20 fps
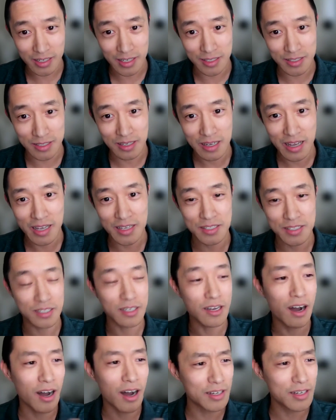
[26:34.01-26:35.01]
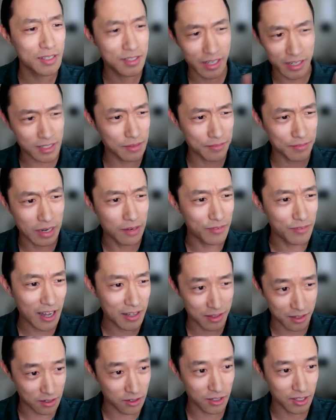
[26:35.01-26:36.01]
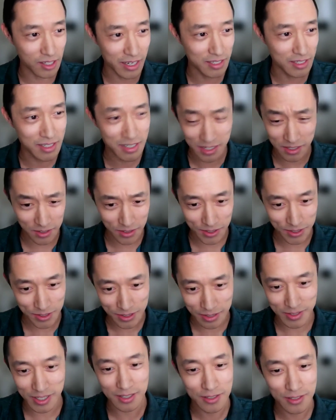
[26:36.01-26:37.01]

His God is like some kind of ethical ideal or something.